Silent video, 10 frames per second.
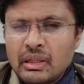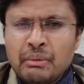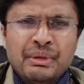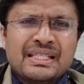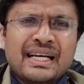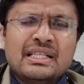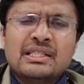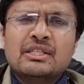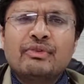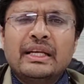Besides
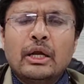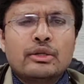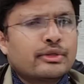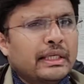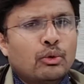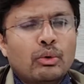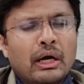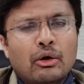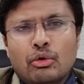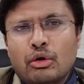this, we also need to
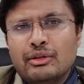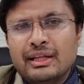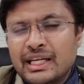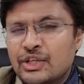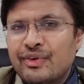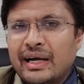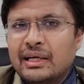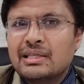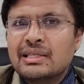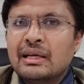control all the risk
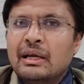factors